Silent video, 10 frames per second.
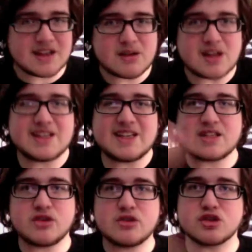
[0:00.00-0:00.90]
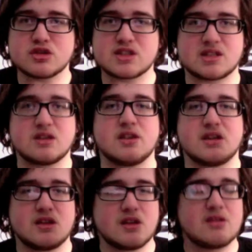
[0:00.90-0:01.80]
He's on the Justice League.
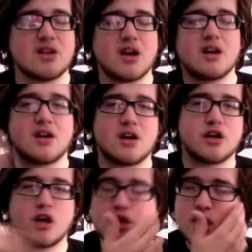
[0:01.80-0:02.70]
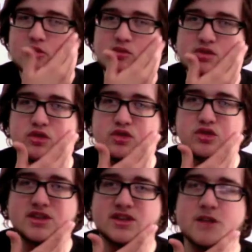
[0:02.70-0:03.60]
I know he was on the
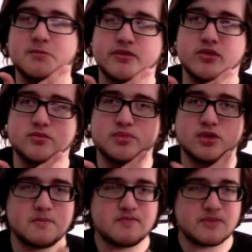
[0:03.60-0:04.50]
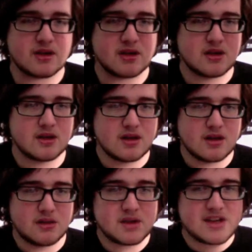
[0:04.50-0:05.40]
Justice League before, but
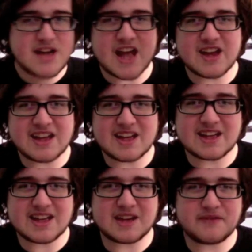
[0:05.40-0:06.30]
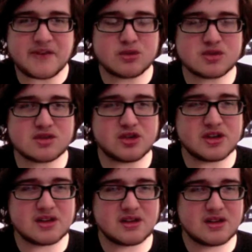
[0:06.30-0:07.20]
now it feels like
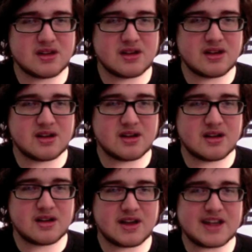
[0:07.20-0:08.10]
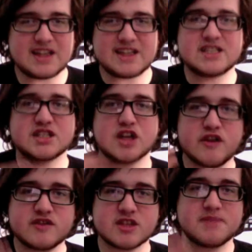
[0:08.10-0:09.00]
he
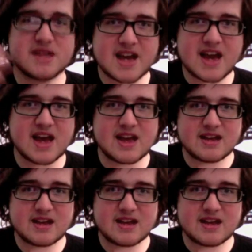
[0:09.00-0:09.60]
deserves to be there.